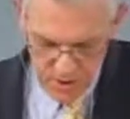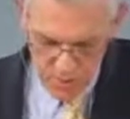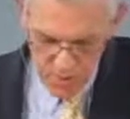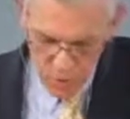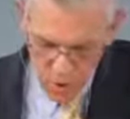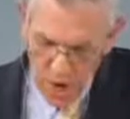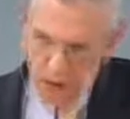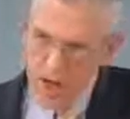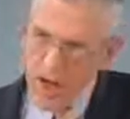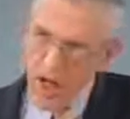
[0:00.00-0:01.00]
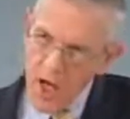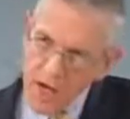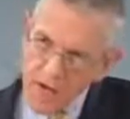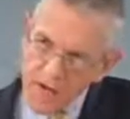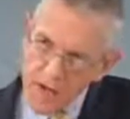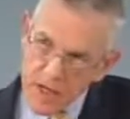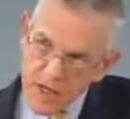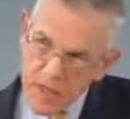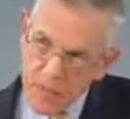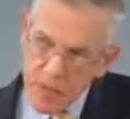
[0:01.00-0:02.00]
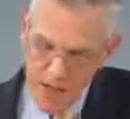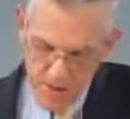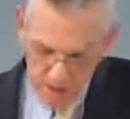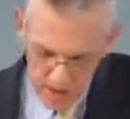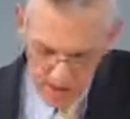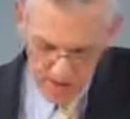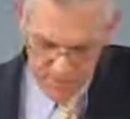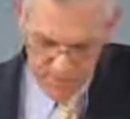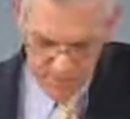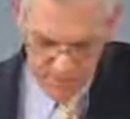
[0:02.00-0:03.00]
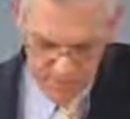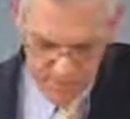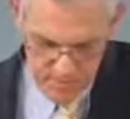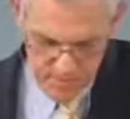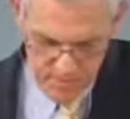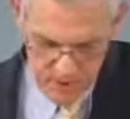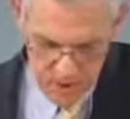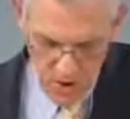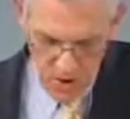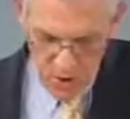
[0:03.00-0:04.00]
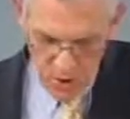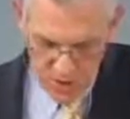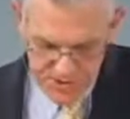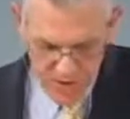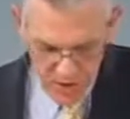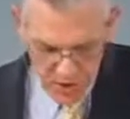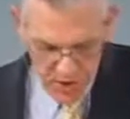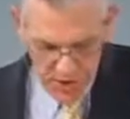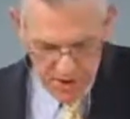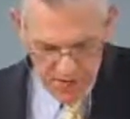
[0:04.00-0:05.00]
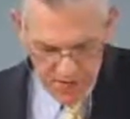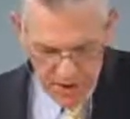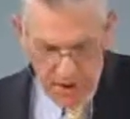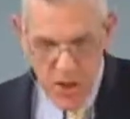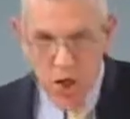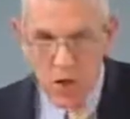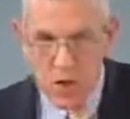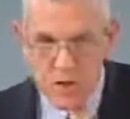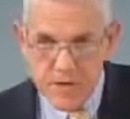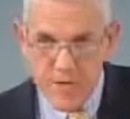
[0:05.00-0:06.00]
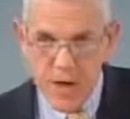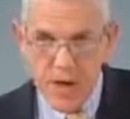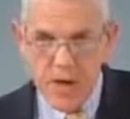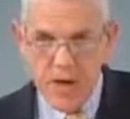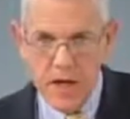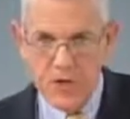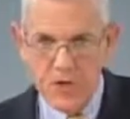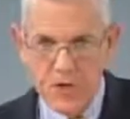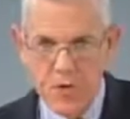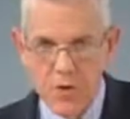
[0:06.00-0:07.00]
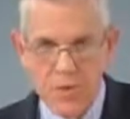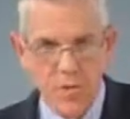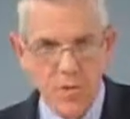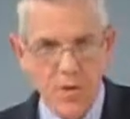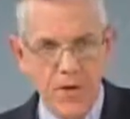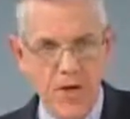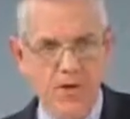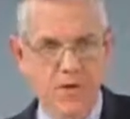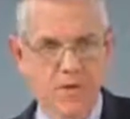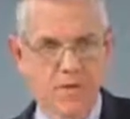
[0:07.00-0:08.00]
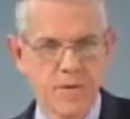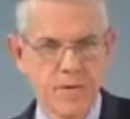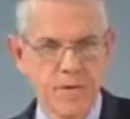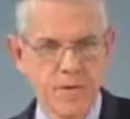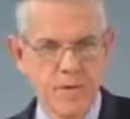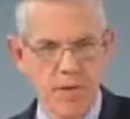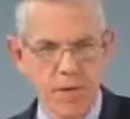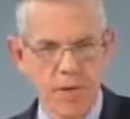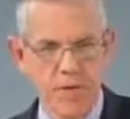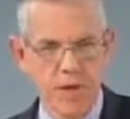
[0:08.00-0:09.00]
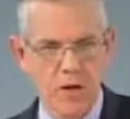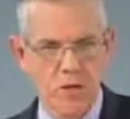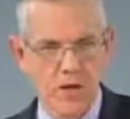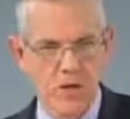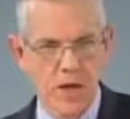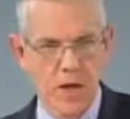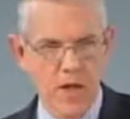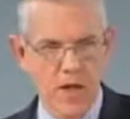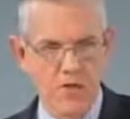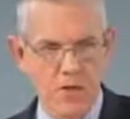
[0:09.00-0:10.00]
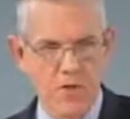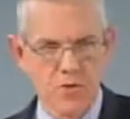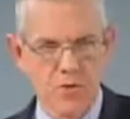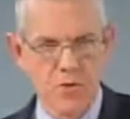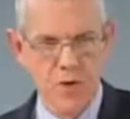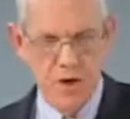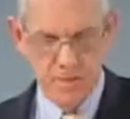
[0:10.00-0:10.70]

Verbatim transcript: one untouched by man, or is it one of man cultivating nature to its full potential? Let me go over that question again. It's a crucial one